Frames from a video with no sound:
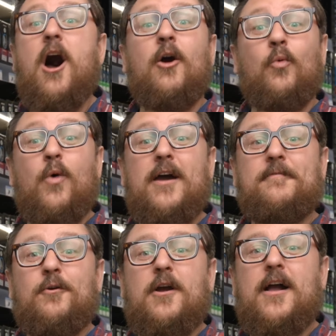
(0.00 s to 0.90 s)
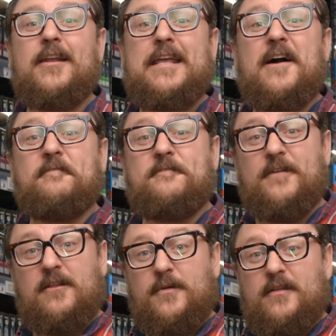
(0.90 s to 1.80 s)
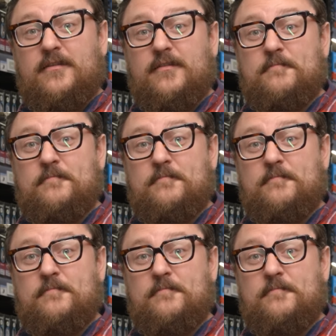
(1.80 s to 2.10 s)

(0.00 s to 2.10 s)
Center, we carry a number of varieties of